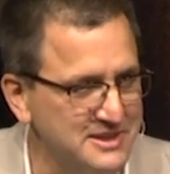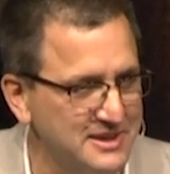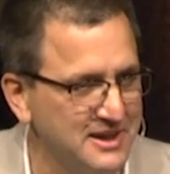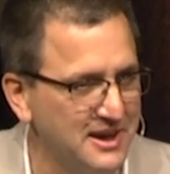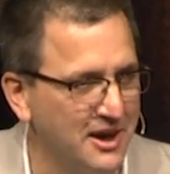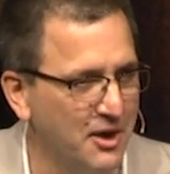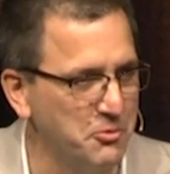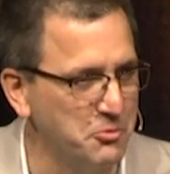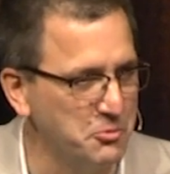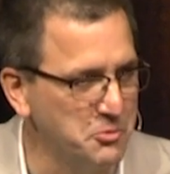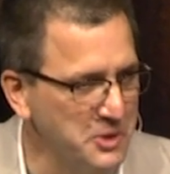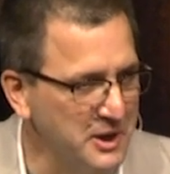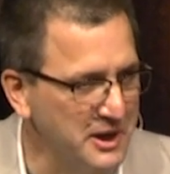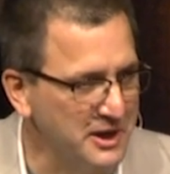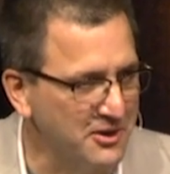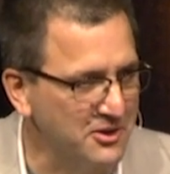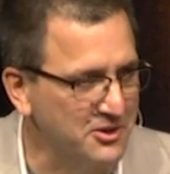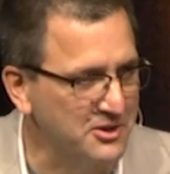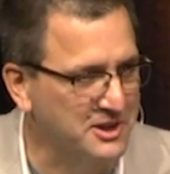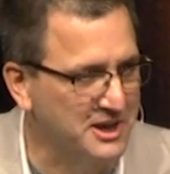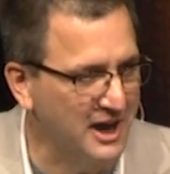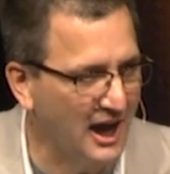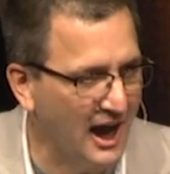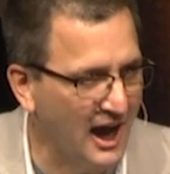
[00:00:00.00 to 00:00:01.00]
A real
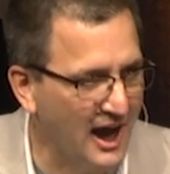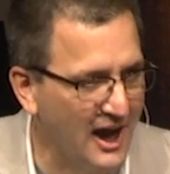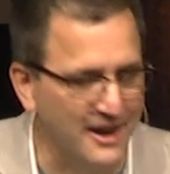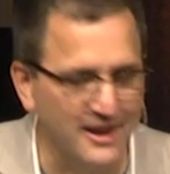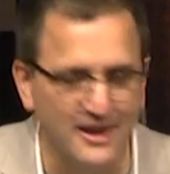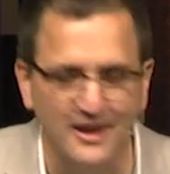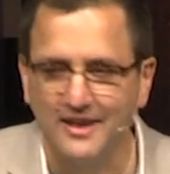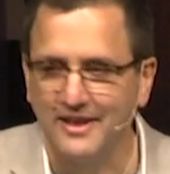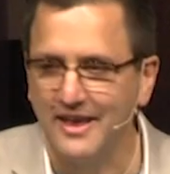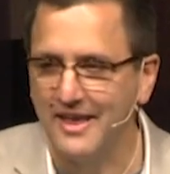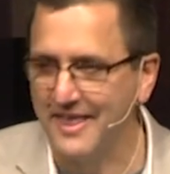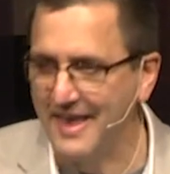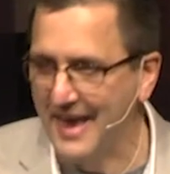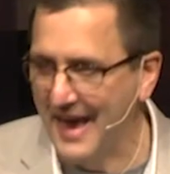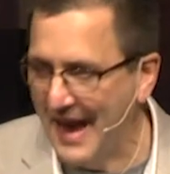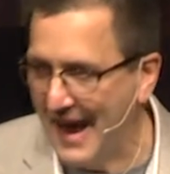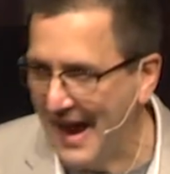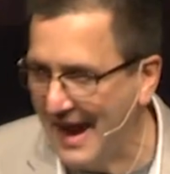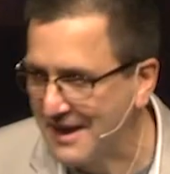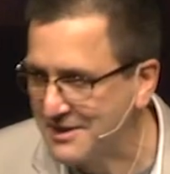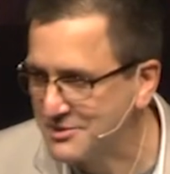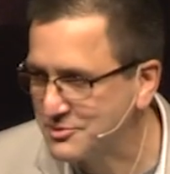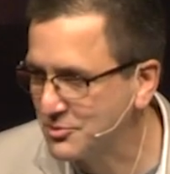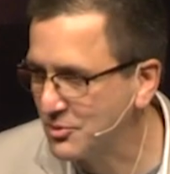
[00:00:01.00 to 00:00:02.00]
God, the
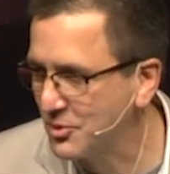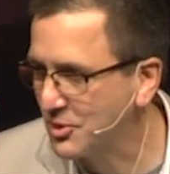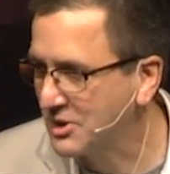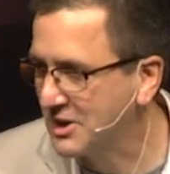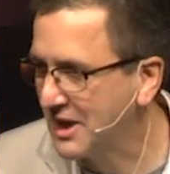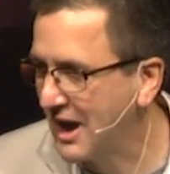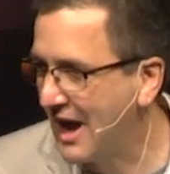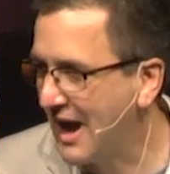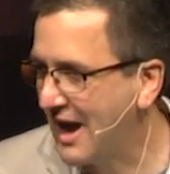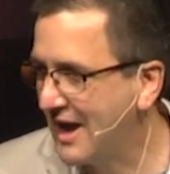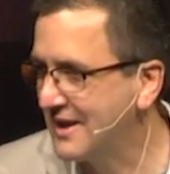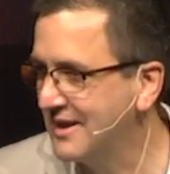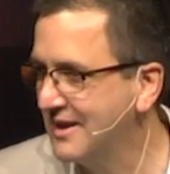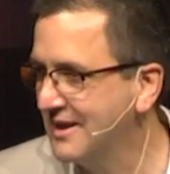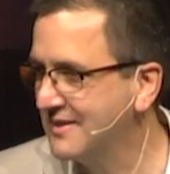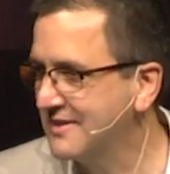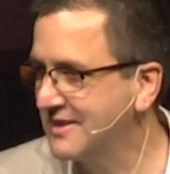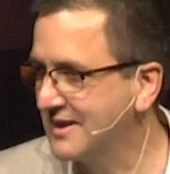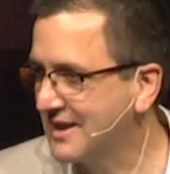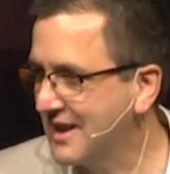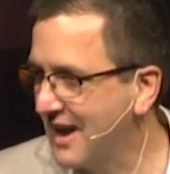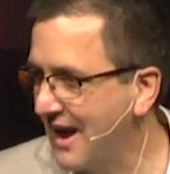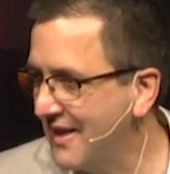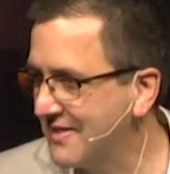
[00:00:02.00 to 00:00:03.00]
actual God, the
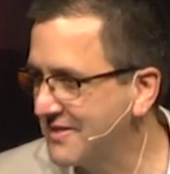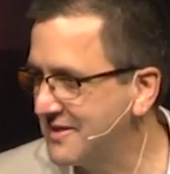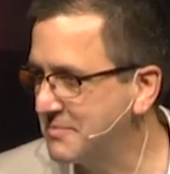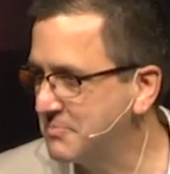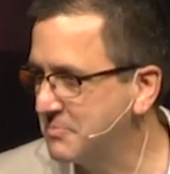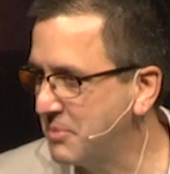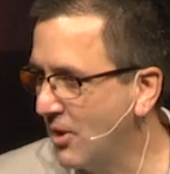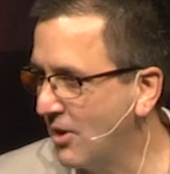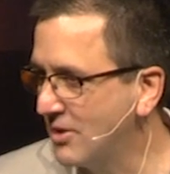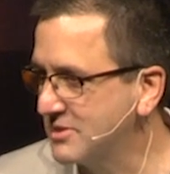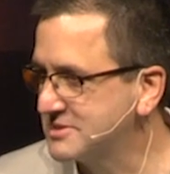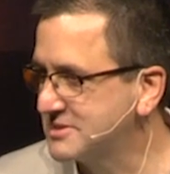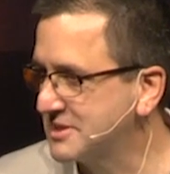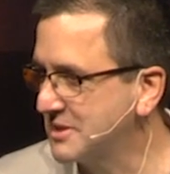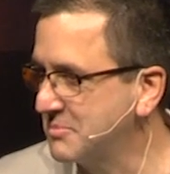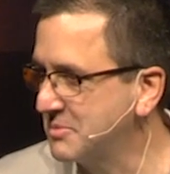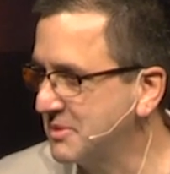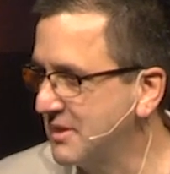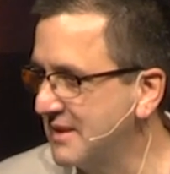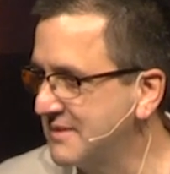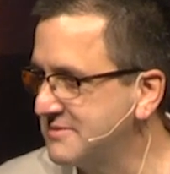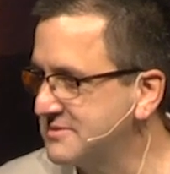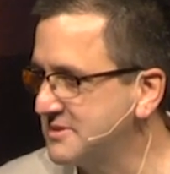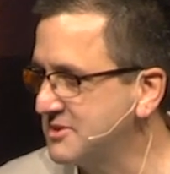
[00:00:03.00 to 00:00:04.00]
God that Paul still
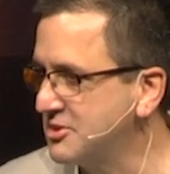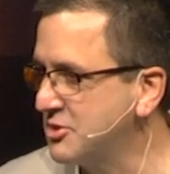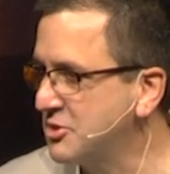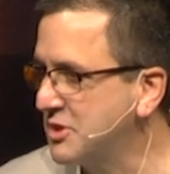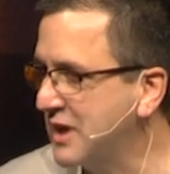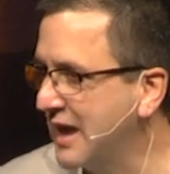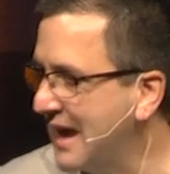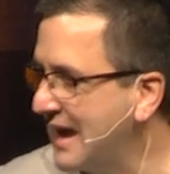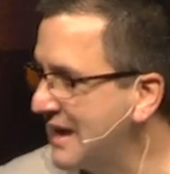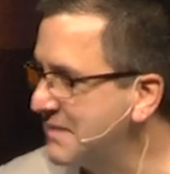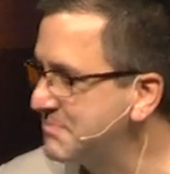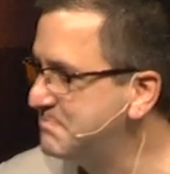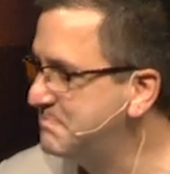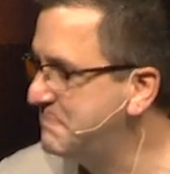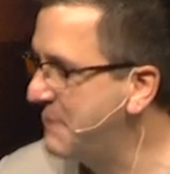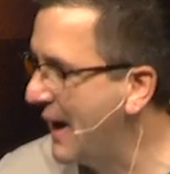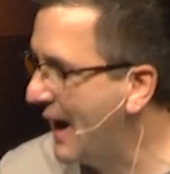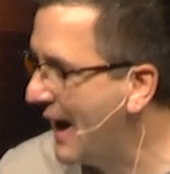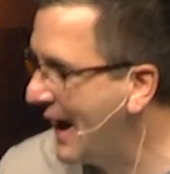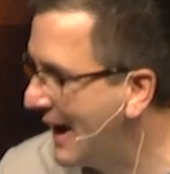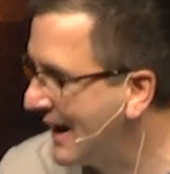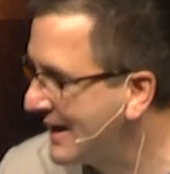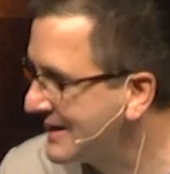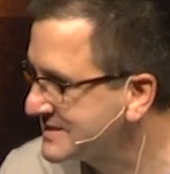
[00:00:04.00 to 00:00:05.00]
believes in. You can't
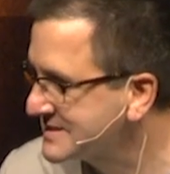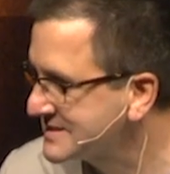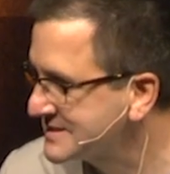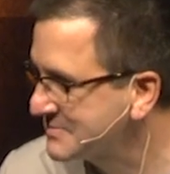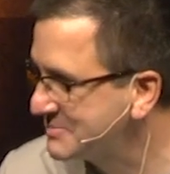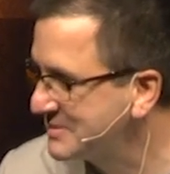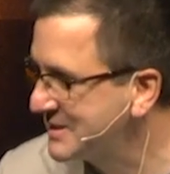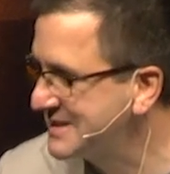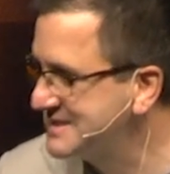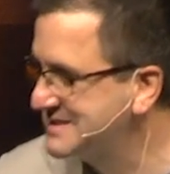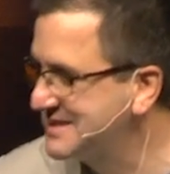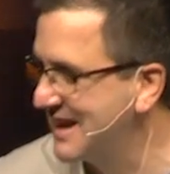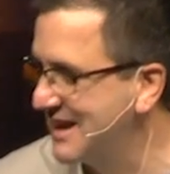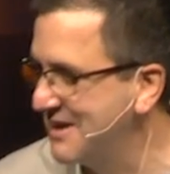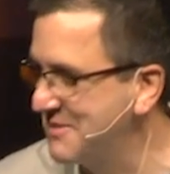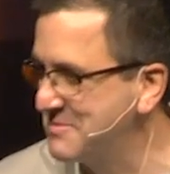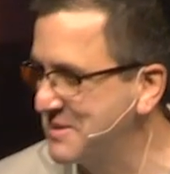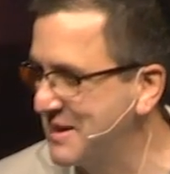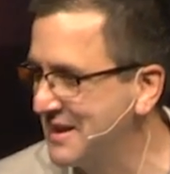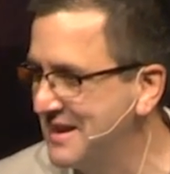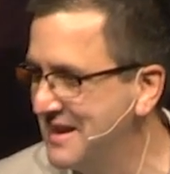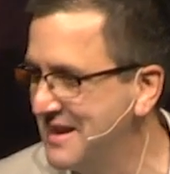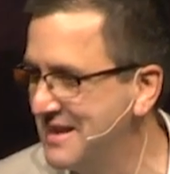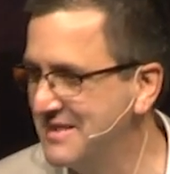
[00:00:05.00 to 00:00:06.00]
possibly tell
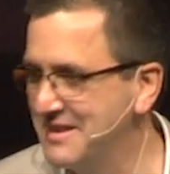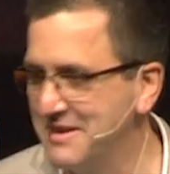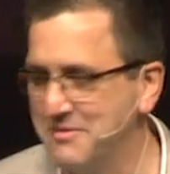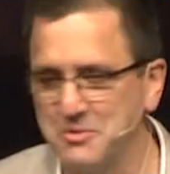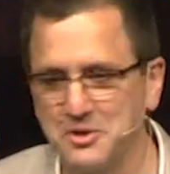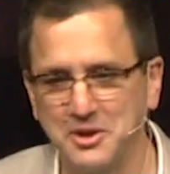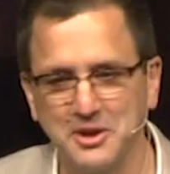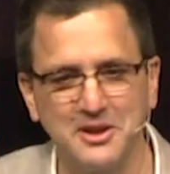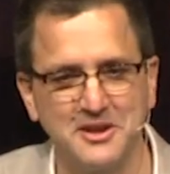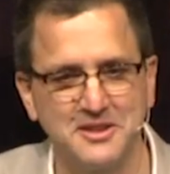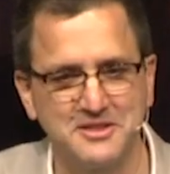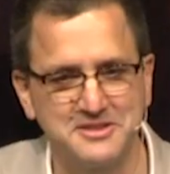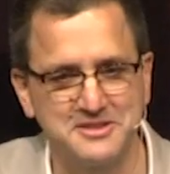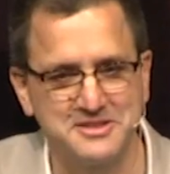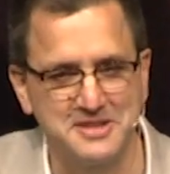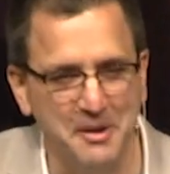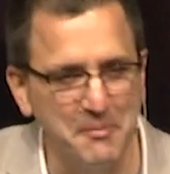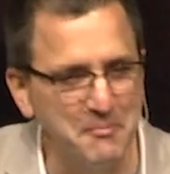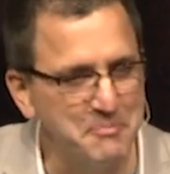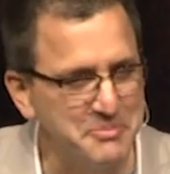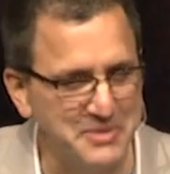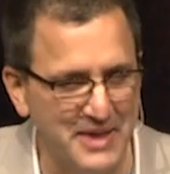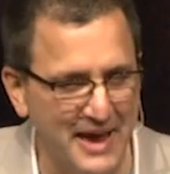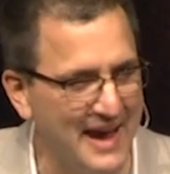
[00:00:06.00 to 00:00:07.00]
me that we're going to
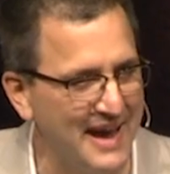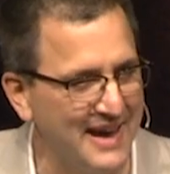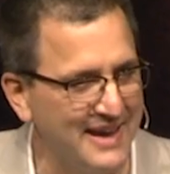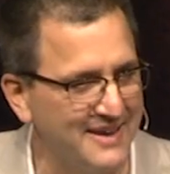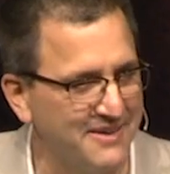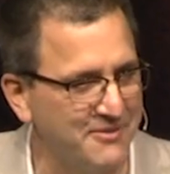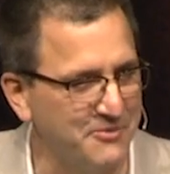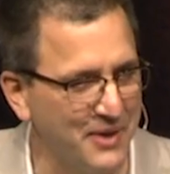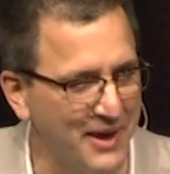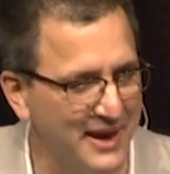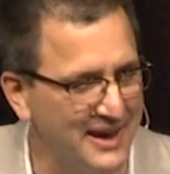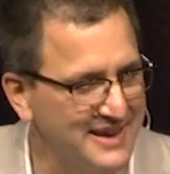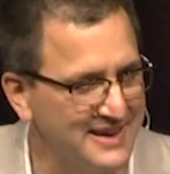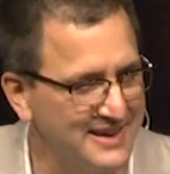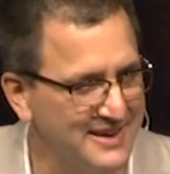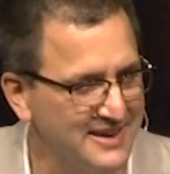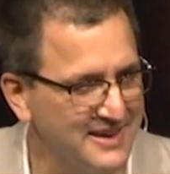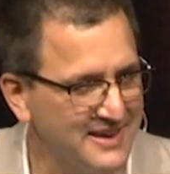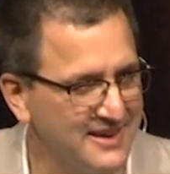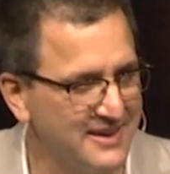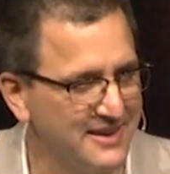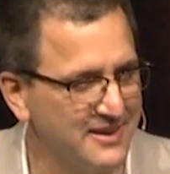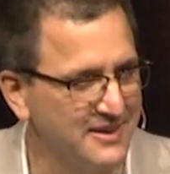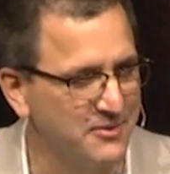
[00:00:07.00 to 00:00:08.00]
dump that, right?
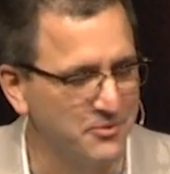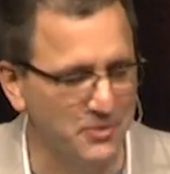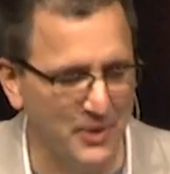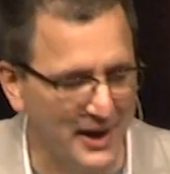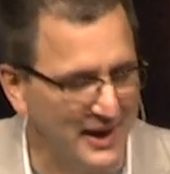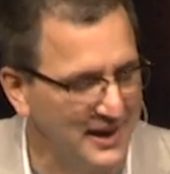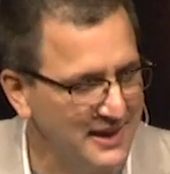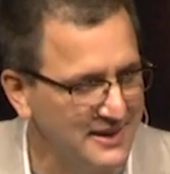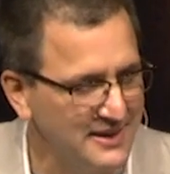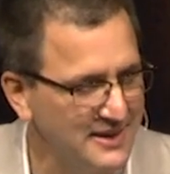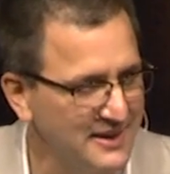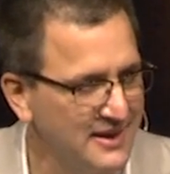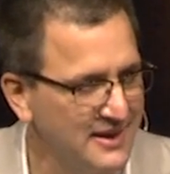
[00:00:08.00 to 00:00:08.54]
Right?